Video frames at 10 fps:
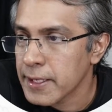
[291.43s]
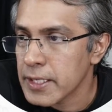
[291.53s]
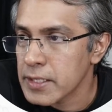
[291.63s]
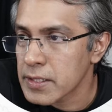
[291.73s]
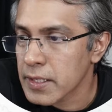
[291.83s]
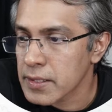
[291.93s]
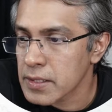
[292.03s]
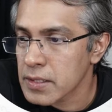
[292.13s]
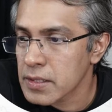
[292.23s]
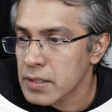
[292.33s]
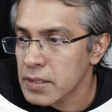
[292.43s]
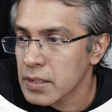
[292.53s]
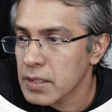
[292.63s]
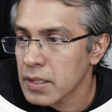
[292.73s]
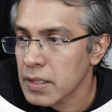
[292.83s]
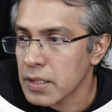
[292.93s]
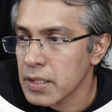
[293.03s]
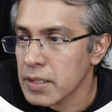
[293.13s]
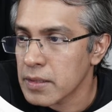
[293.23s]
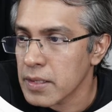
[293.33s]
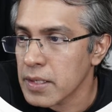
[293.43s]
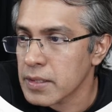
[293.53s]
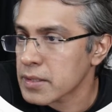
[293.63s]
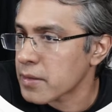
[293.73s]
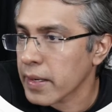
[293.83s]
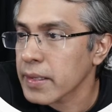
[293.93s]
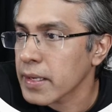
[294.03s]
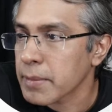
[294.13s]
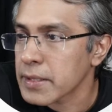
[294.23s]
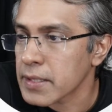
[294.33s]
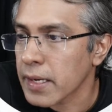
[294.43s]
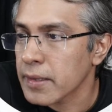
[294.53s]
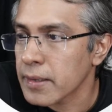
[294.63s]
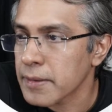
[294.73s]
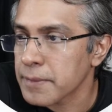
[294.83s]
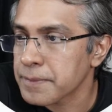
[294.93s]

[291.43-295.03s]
e6, d3, just strengthening my center.